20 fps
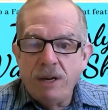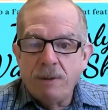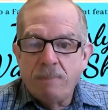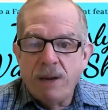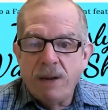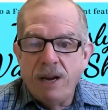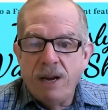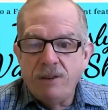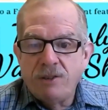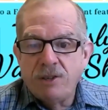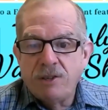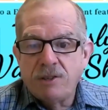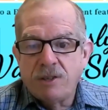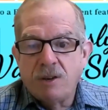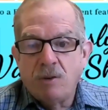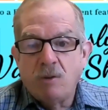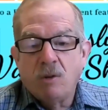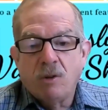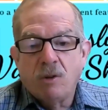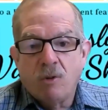um, and
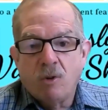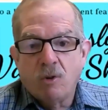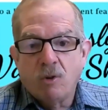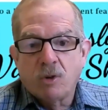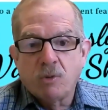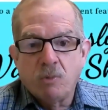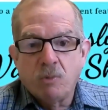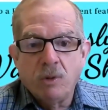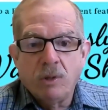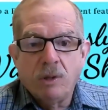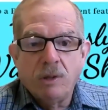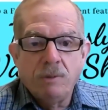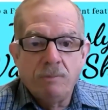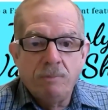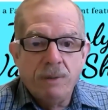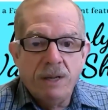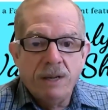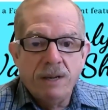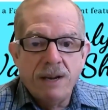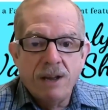we want to be
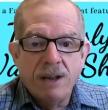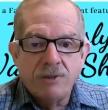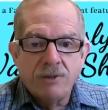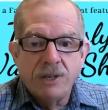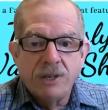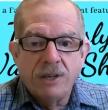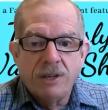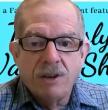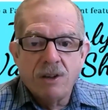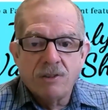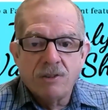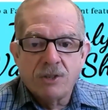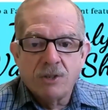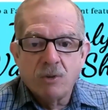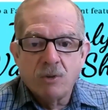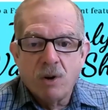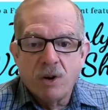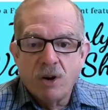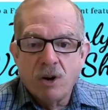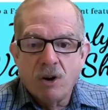careful and,
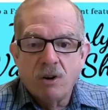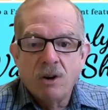and